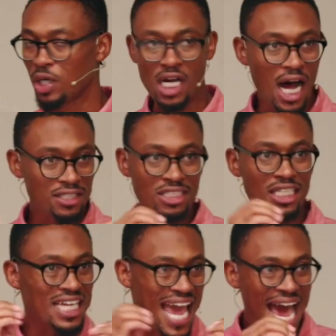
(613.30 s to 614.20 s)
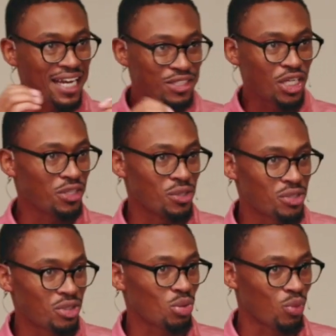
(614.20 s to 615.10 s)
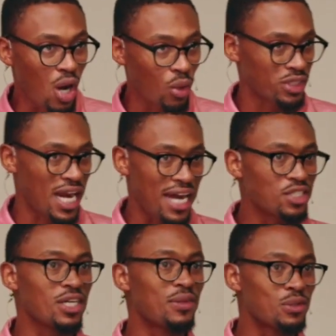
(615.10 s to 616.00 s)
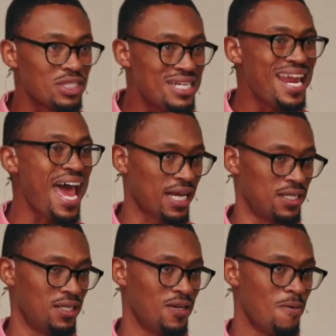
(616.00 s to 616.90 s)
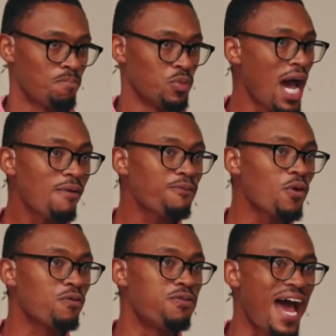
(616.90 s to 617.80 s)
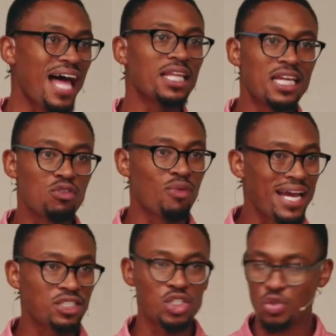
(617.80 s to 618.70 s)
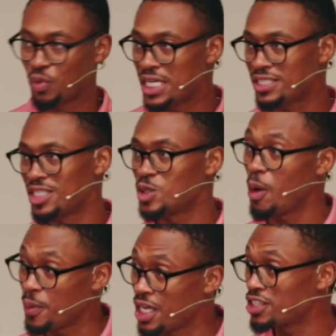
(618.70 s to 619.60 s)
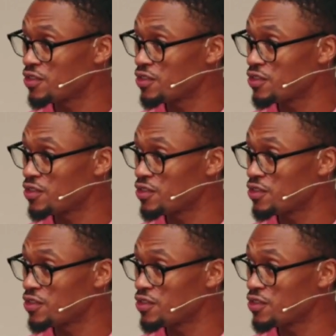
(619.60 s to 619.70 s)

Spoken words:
They were constantly at each other's throat and at each other's neck, not for valid and righteous reasons, but